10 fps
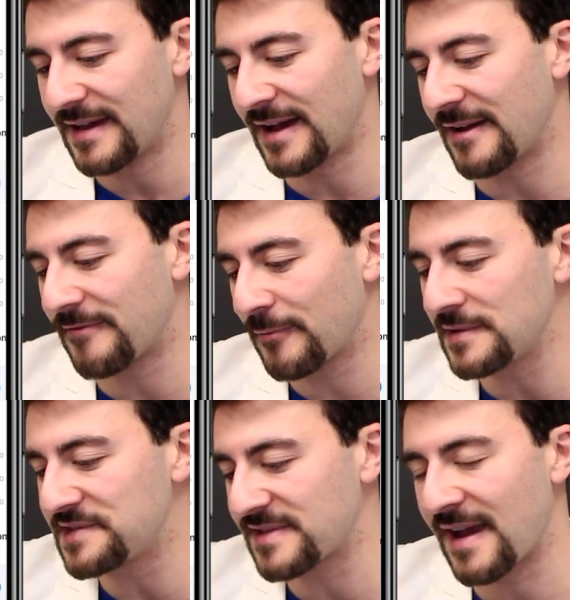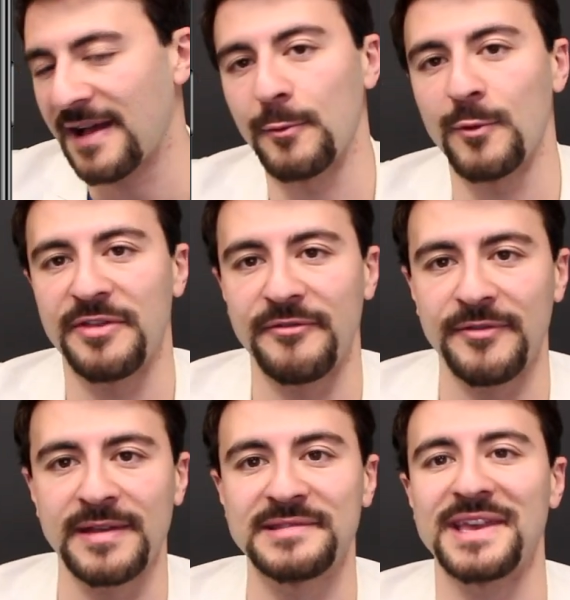freestyle with
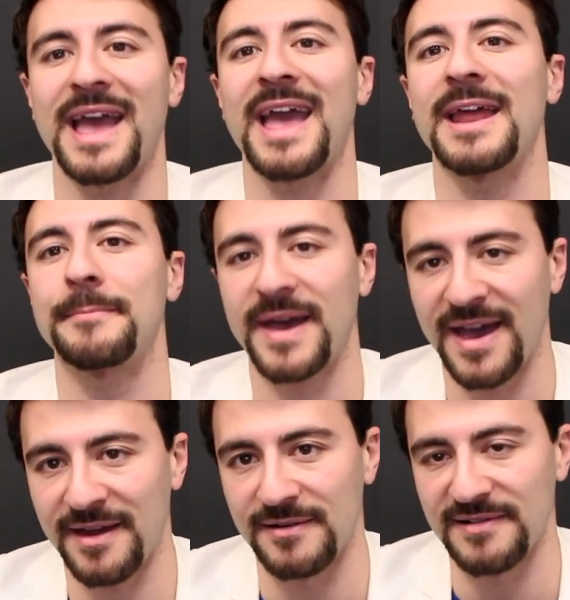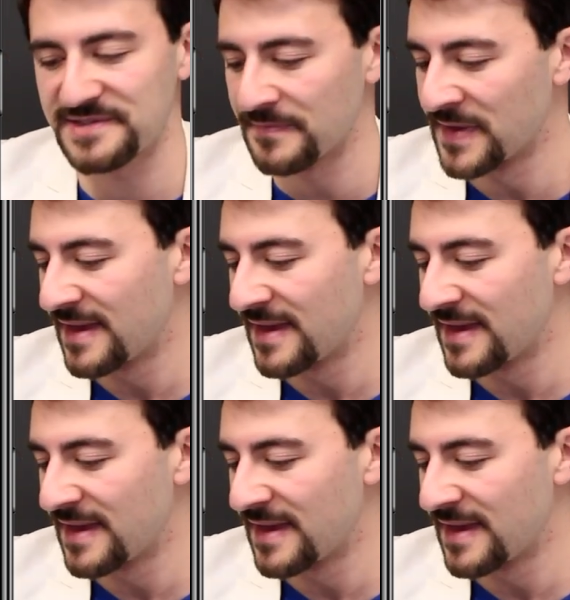fins and paddles